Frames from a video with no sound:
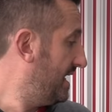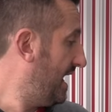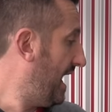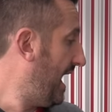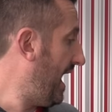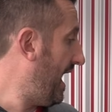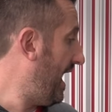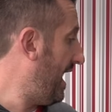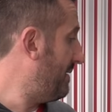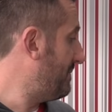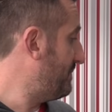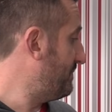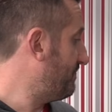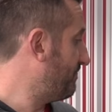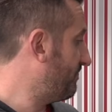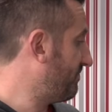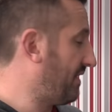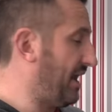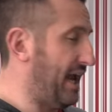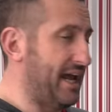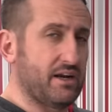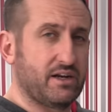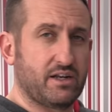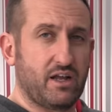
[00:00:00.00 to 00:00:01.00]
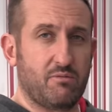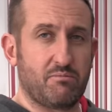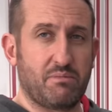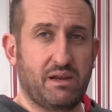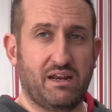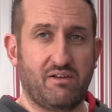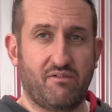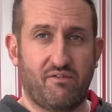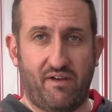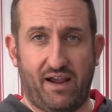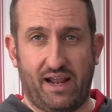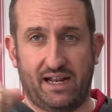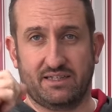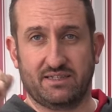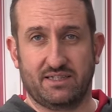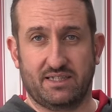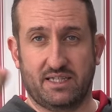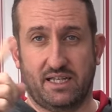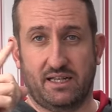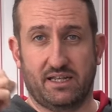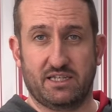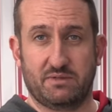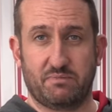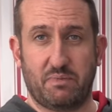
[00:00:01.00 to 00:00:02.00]
And I don't mean fans as
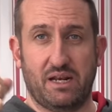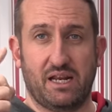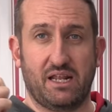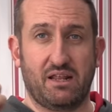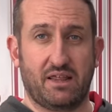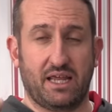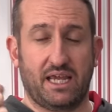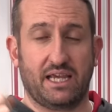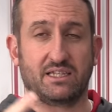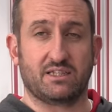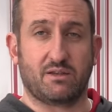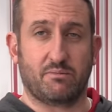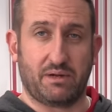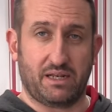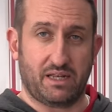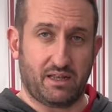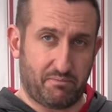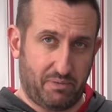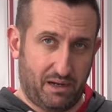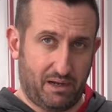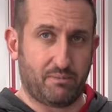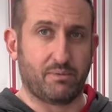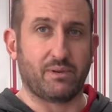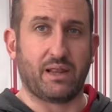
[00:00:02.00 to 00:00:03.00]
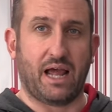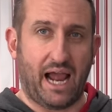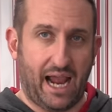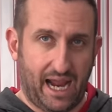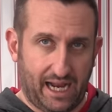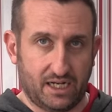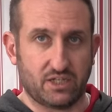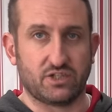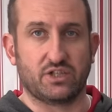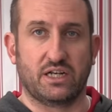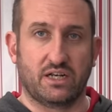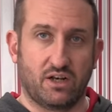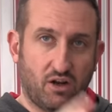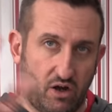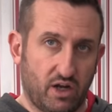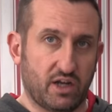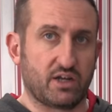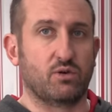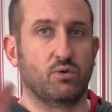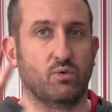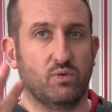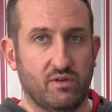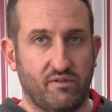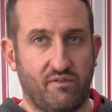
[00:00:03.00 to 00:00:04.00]
in the spinny things, I mean the people that actually
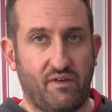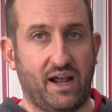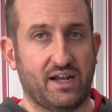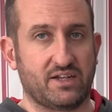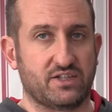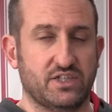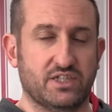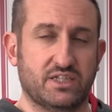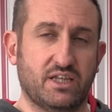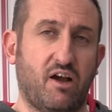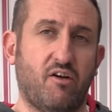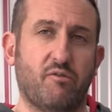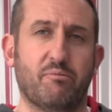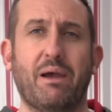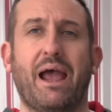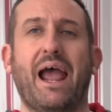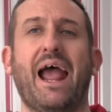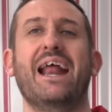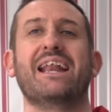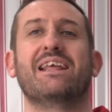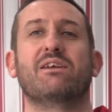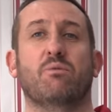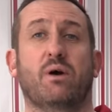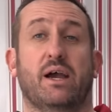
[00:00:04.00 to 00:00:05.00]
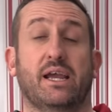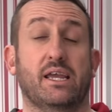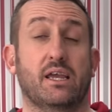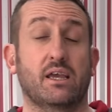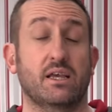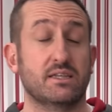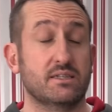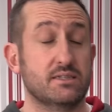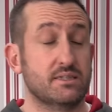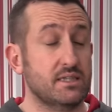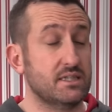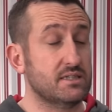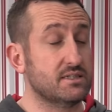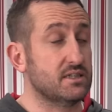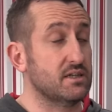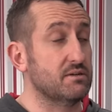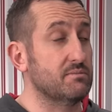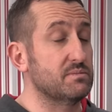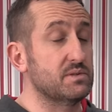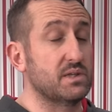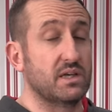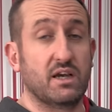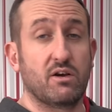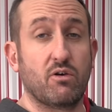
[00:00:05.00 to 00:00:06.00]
like all the flashy stuff. But anyway,
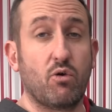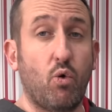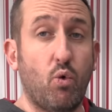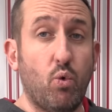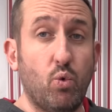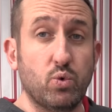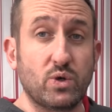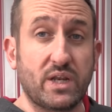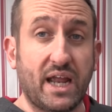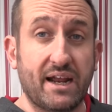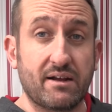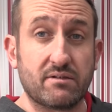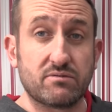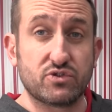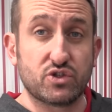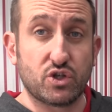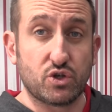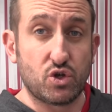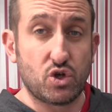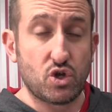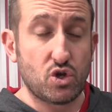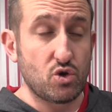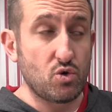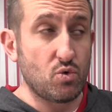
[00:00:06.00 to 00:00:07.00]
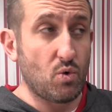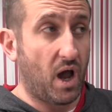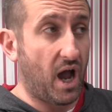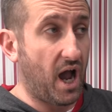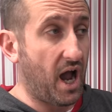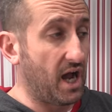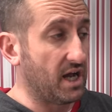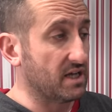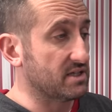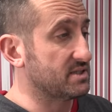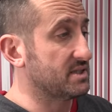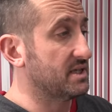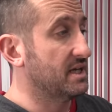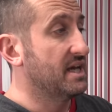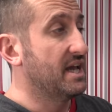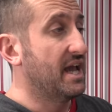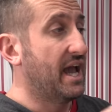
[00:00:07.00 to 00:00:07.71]
systems are all down to you, us,